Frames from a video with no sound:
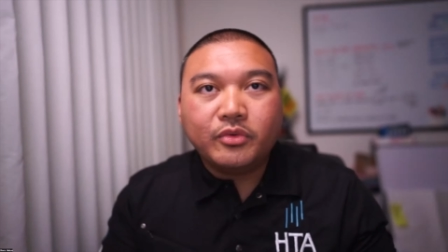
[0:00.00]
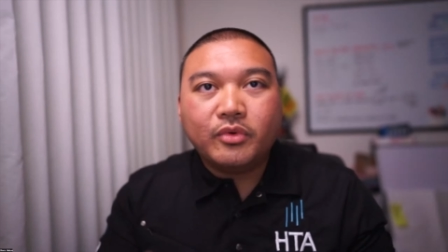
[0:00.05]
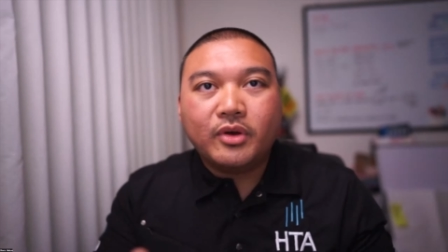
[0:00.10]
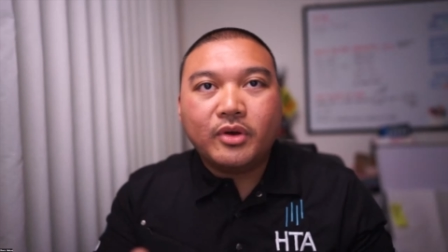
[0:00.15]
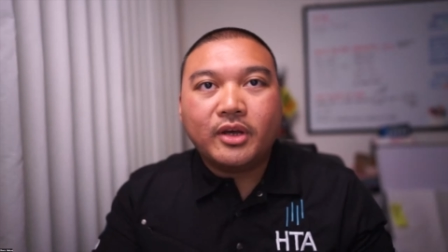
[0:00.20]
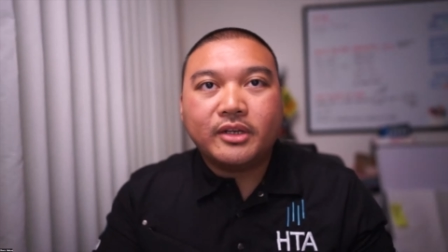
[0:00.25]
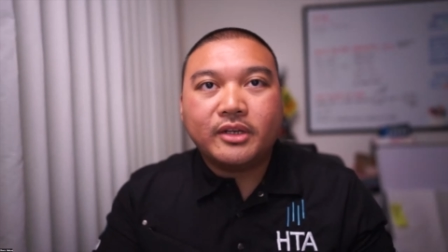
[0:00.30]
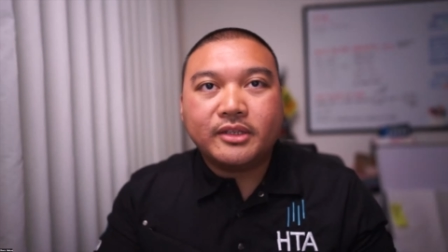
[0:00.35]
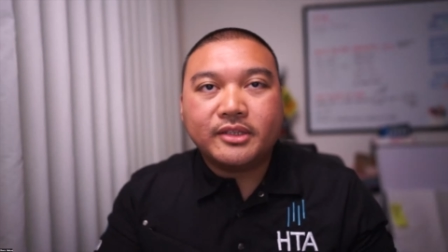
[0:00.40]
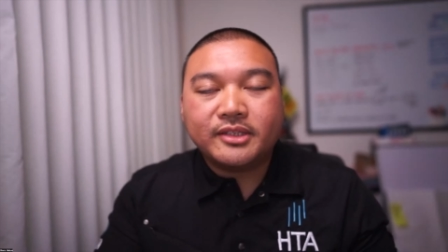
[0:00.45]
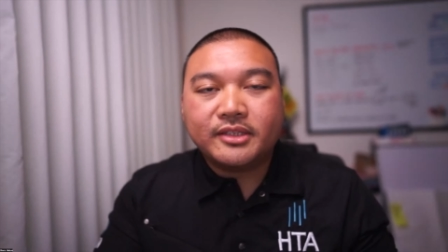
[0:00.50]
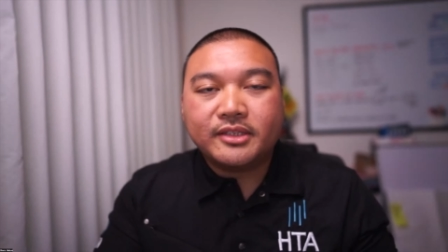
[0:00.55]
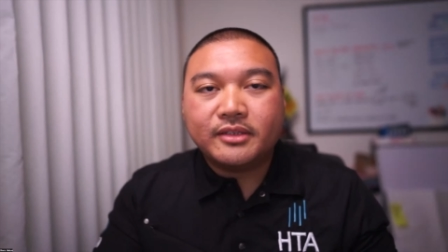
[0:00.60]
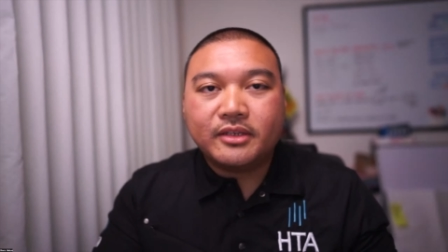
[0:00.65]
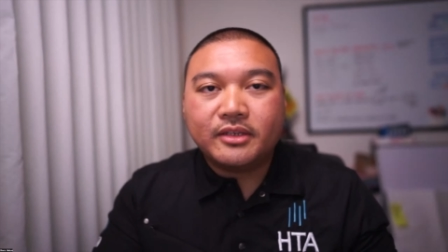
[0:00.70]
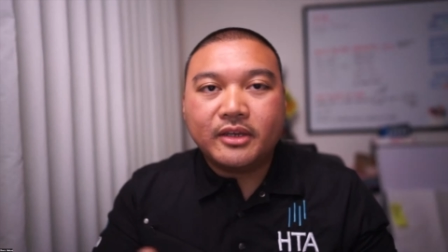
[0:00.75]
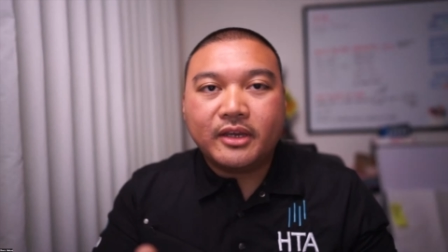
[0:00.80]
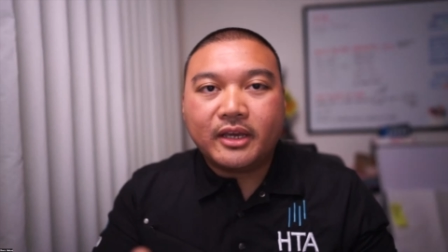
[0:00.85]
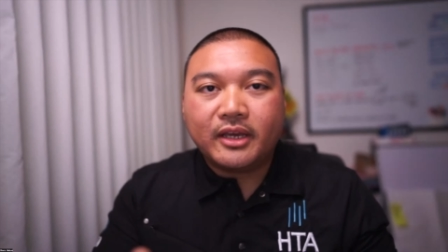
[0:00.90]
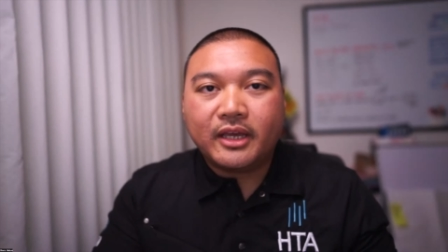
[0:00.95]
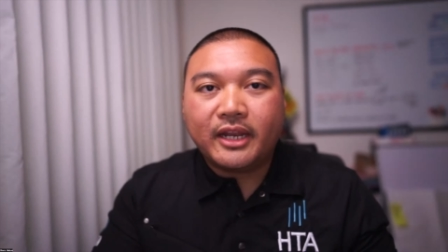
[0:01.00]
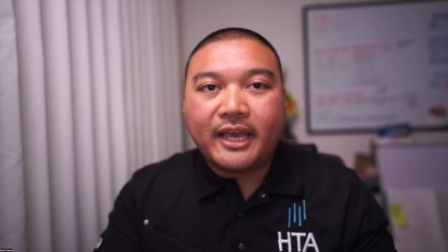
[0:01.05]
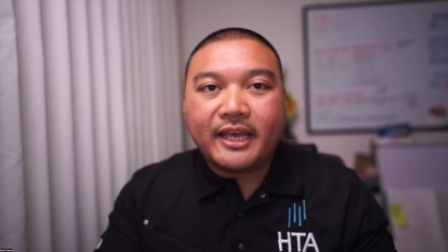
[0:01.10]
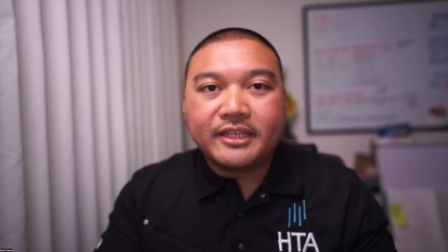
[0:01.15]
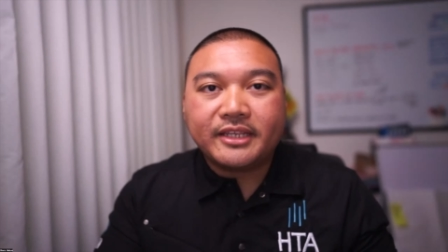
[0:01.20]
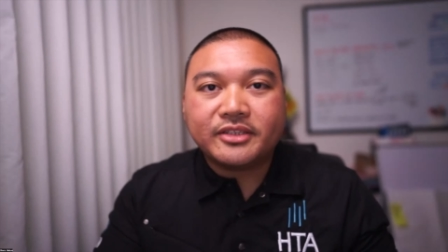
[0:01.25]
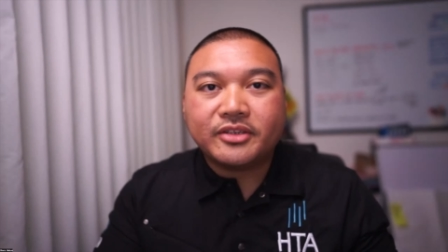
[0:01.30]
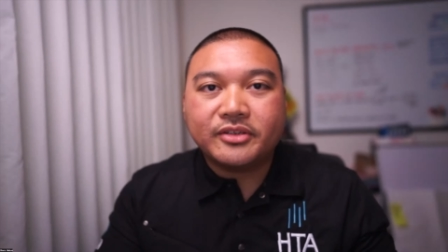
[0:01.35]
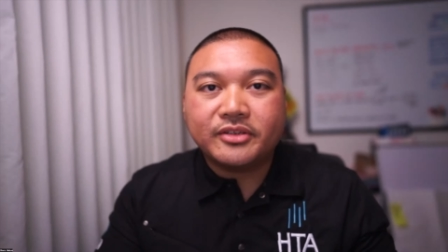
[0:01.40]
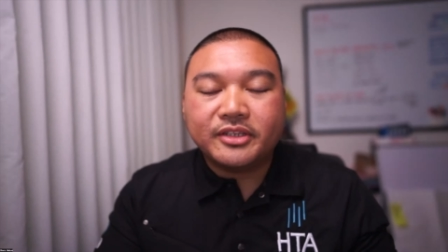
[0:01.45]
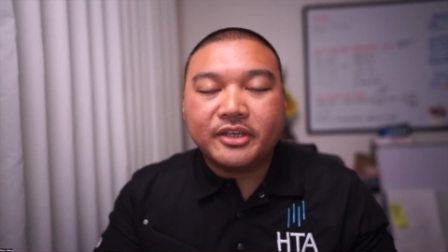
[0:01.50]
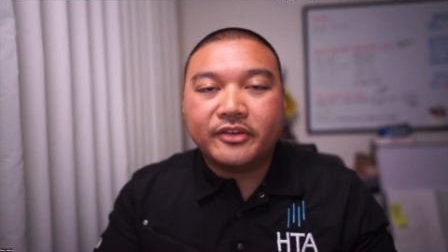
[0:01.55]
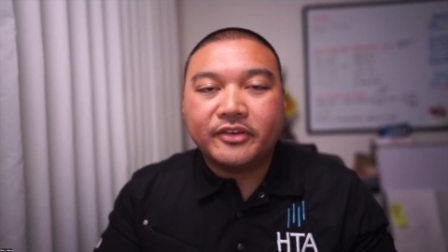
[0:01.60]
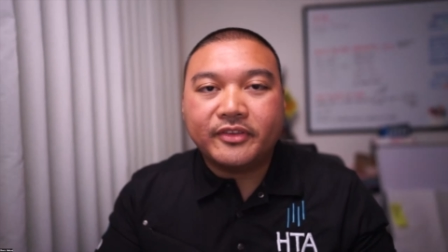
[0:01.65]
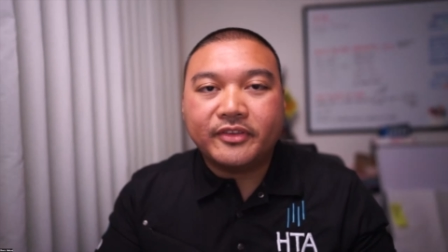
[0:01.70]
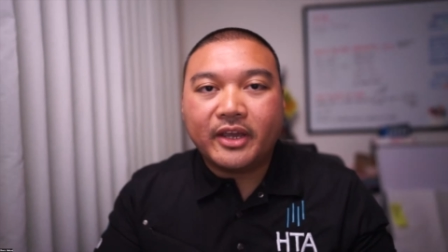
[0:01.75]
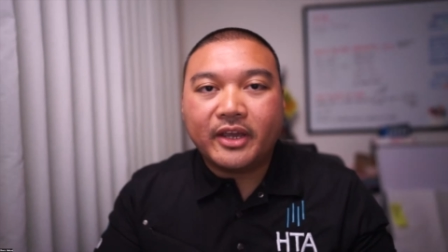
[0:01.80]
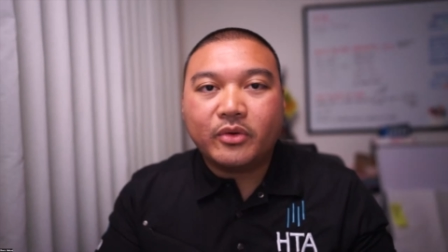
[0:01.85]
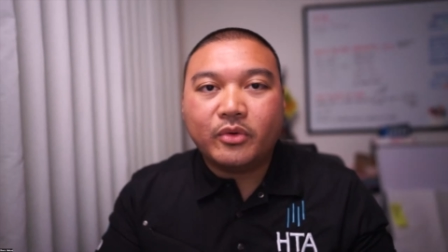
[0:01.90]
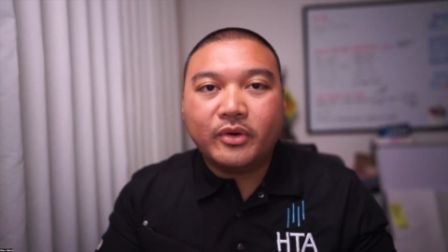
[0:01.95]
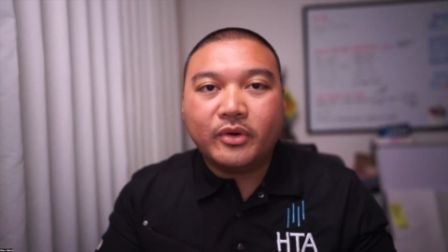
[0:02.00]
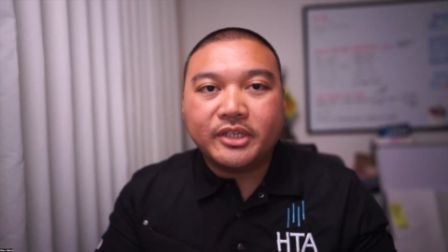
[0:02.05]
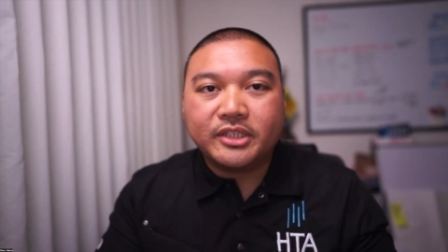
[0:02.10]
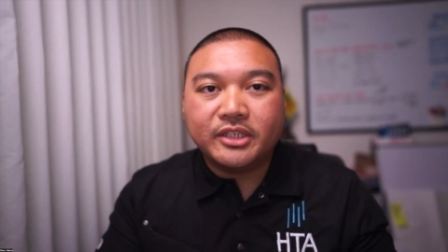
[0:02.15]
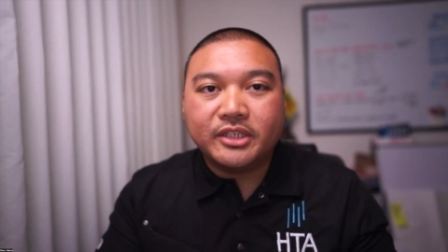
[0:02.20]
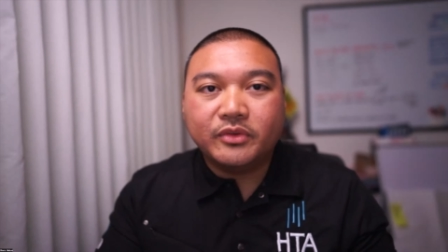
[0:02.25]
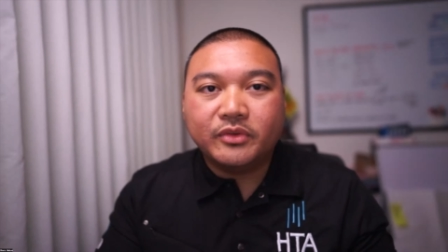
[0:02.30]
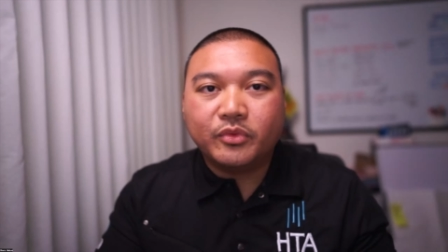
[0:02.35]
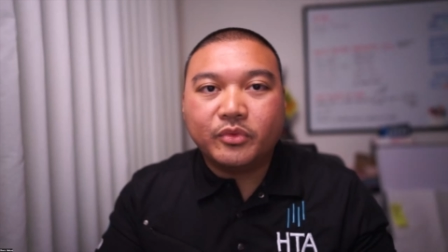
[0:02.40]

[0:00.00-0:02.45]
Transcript: want to, you got to ask yourself that question.